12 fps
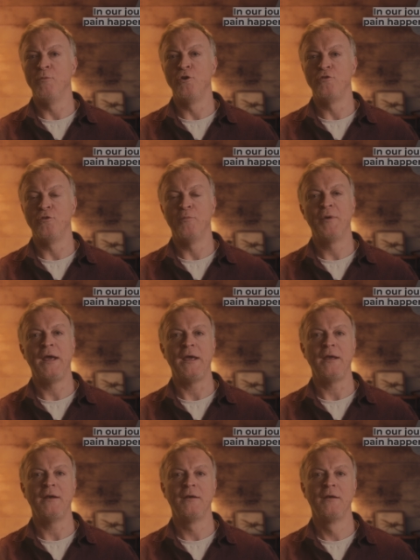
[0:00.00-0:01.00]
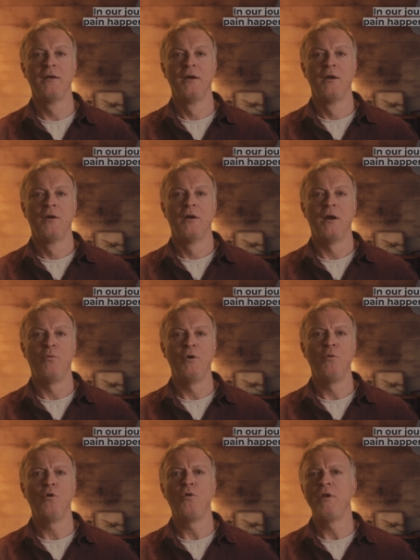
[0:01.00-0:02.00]
and yeah,
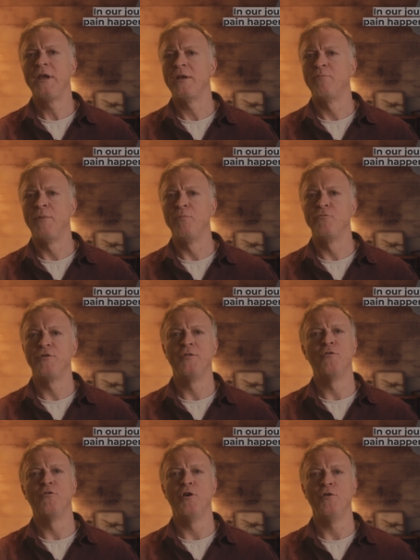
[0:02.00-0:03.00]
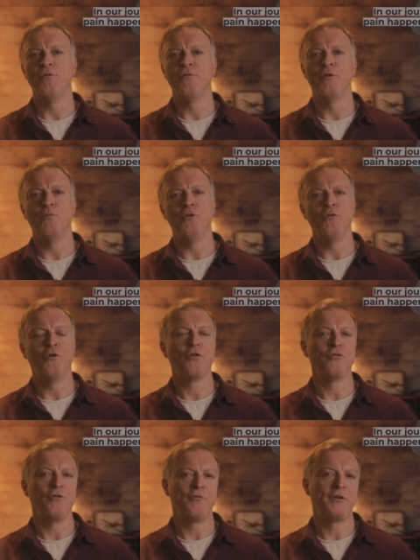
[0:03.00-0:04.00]
just give you a bit of insight into the
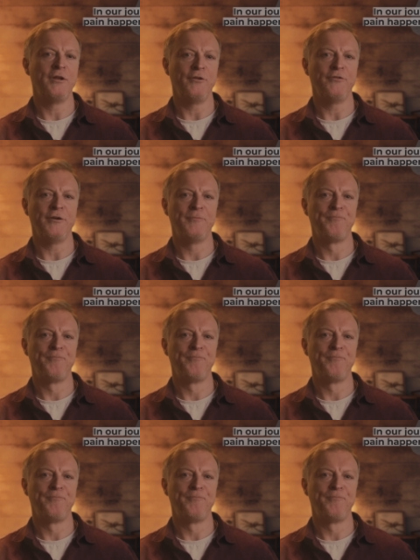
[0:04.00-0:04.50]
work that goes